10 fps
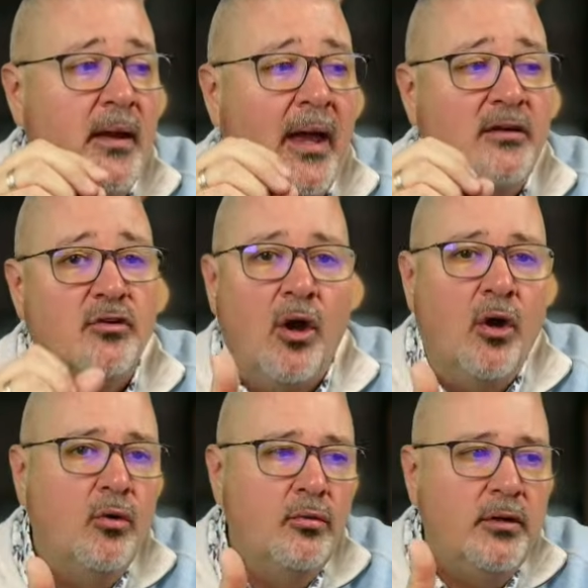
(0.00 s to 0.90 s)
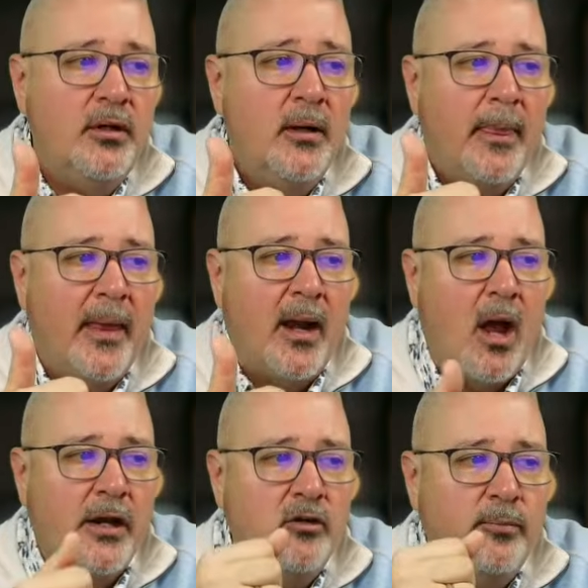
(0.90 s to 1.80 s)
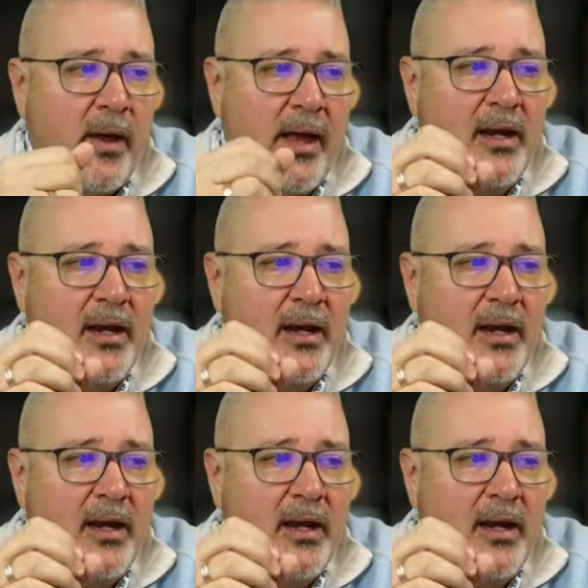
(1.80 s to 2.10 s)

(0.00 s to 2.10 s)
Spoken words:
has owned and occupied